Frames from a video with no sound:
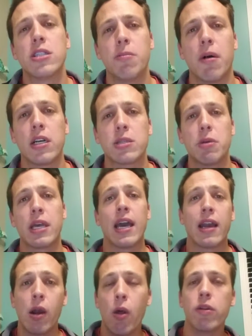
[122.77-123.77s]
you possibly
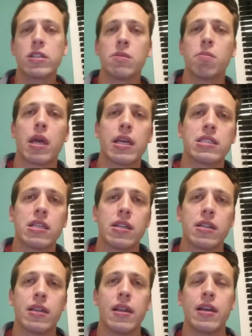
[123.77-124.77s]
can. I know there's some things
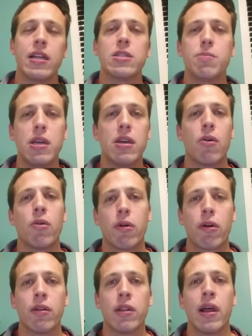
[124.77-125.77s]
that, that need to be ordered
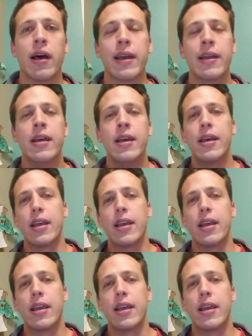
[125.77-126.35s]
online.